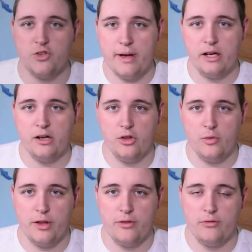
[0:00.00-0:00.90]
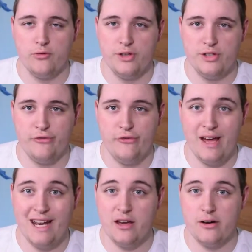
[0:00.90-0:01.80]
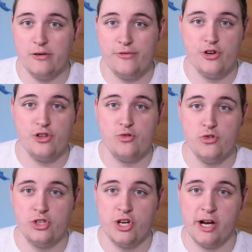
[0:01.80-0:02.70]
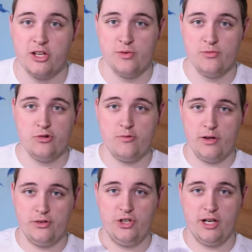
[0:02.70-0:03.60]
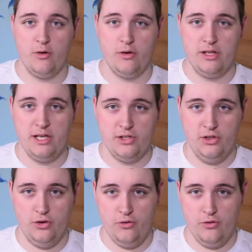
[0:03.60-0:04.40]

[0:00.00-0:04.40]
making it all the way through this video. If you're in the mood to check out some more, why don't you check out one of these two